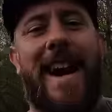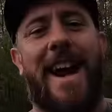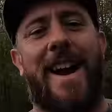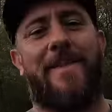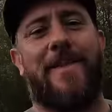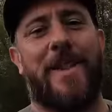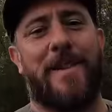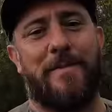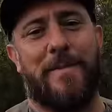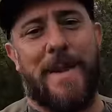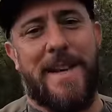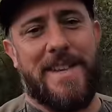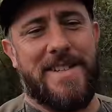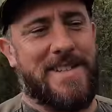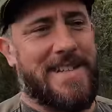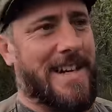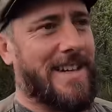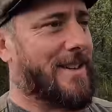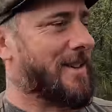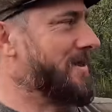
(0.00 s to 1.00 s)
I've had the biggest
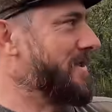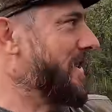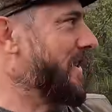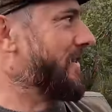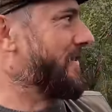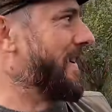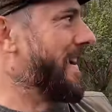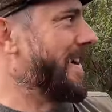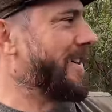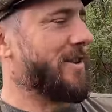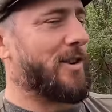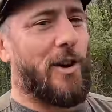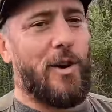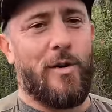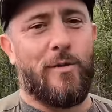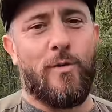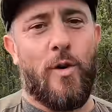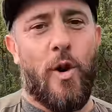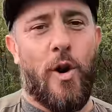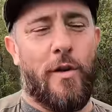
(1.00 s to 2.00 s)
tangle so far. I
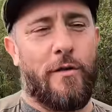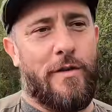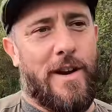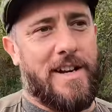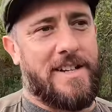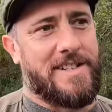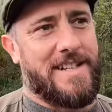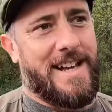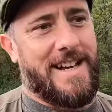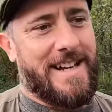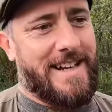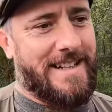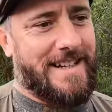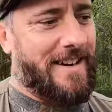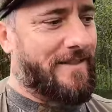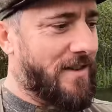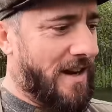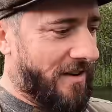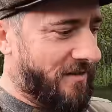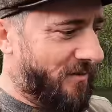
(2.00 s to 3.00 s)
got overexcited. I
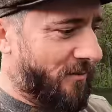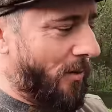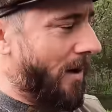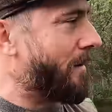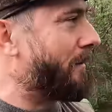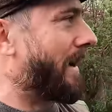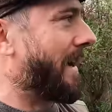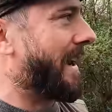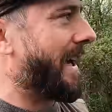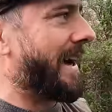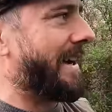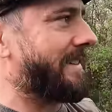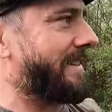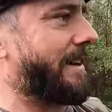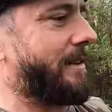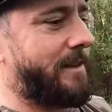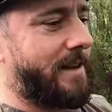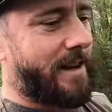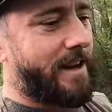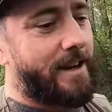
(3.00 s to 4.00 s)
haven't even wet my line
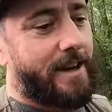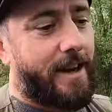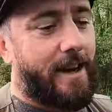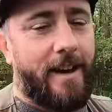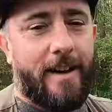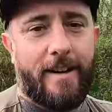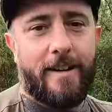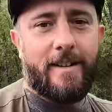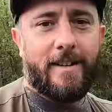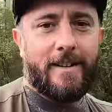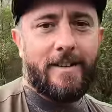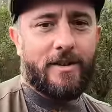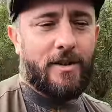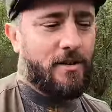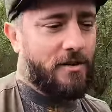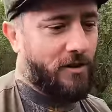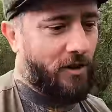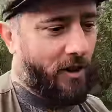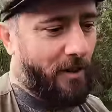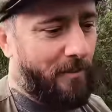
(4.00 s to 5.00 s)
down here yet.
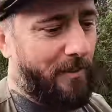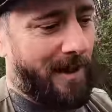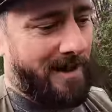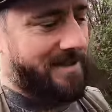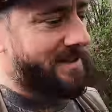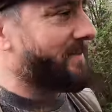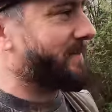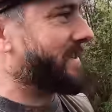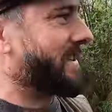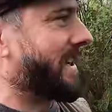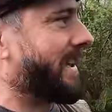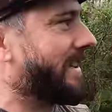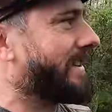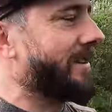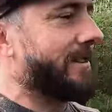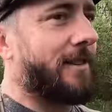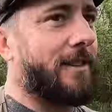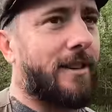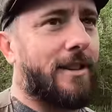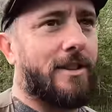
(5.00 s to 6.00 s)
Just got a massive
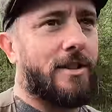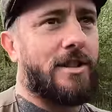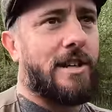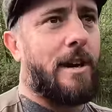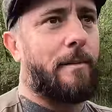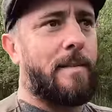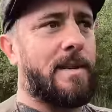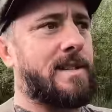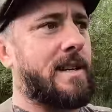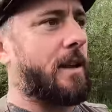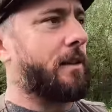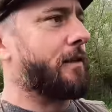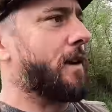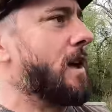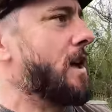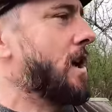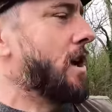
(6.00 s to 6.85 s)
tangle, shat myself.